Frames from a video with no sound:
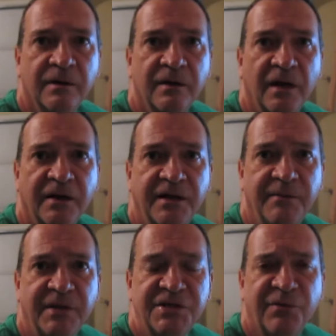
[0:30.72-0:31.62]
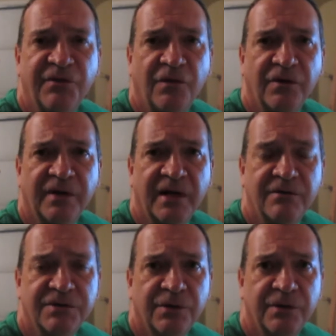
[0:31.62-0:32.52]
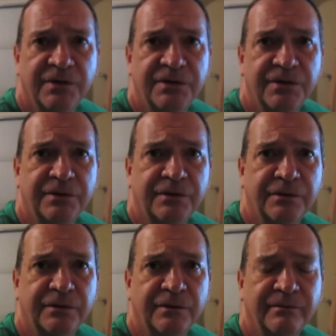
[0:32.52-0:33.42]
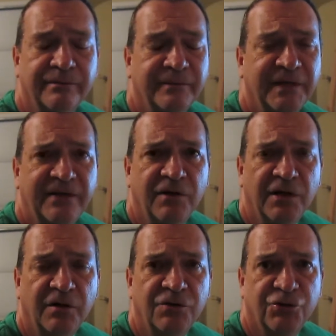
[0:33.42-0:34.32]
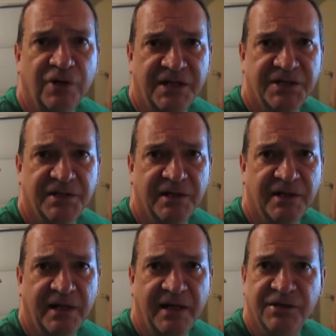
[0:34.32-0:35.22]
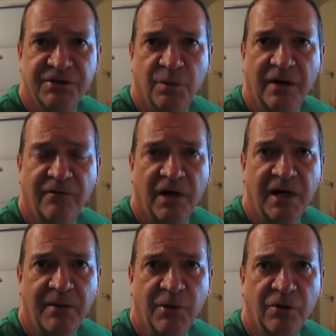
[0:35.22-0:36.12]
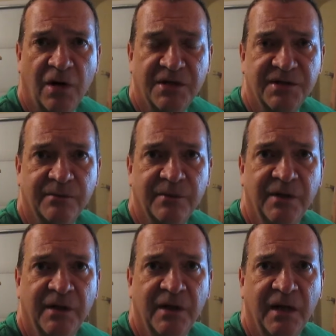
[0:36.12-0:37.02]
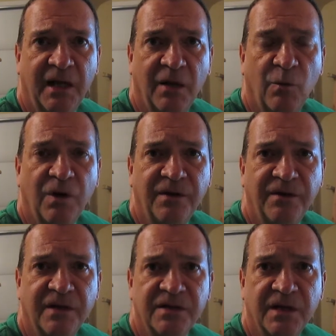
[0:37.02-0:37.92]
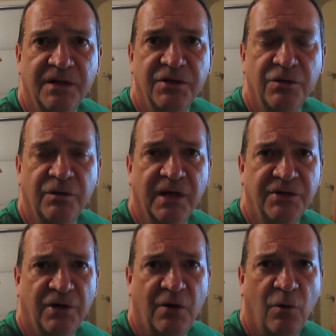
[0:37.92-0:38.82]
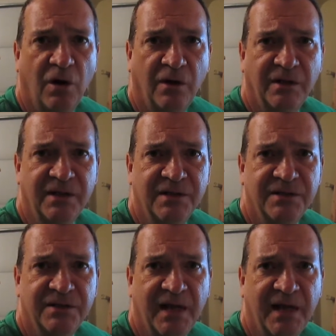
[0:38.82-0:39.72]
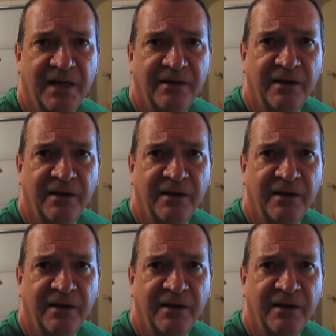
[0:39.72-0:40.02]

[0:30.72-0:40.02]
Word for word: Now I did mention before that I was going to give you little tricks and hints whenever I came across them. And one of the things that I do when I drywall is that